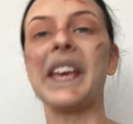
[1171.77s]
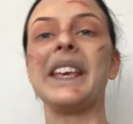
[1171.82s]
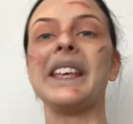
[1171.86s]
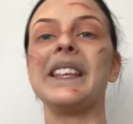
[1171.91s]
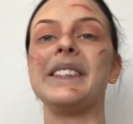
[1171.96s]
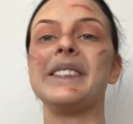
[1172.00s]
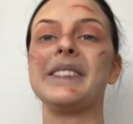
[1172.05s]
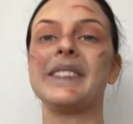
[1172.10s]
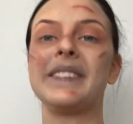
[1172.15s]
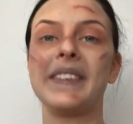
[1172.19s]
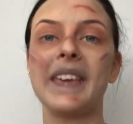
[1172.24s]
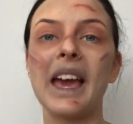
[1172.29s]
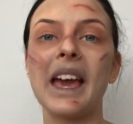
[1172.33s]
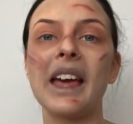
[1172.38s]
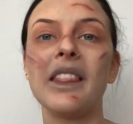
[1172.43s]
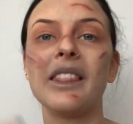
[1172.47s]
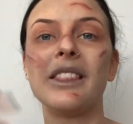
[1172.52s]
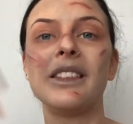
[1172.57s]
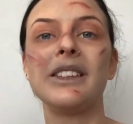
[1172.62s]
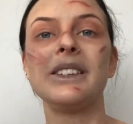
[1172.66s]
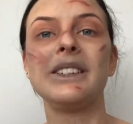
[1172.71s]
is get
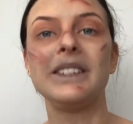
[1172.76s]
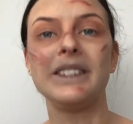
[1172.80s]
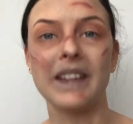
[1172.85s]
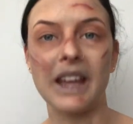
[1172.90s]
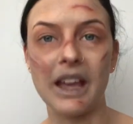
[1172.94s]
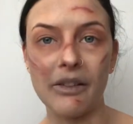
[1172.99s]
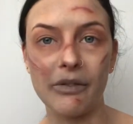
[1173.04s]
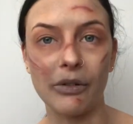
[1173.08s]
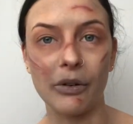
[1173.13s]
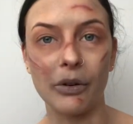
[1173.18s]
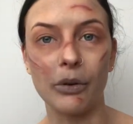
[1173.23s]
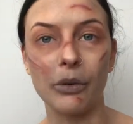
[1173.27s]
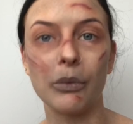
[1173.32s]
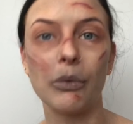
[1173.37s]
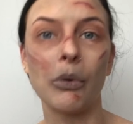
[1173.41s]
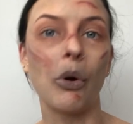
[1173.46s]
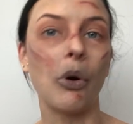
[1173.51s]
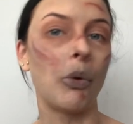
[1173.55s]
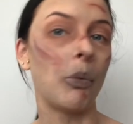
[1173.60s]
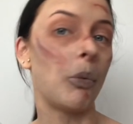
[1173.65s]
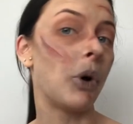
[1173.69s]
the devil
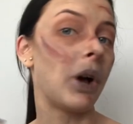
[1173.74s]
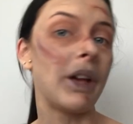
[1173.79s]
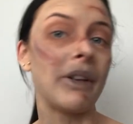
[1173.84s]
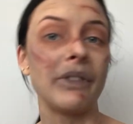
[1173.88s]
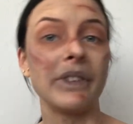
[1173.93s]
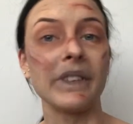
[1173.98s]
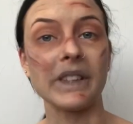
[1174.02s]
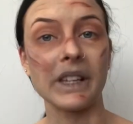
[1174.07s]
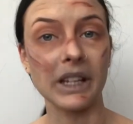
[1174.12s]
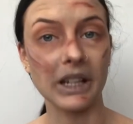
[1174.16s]
or whatever's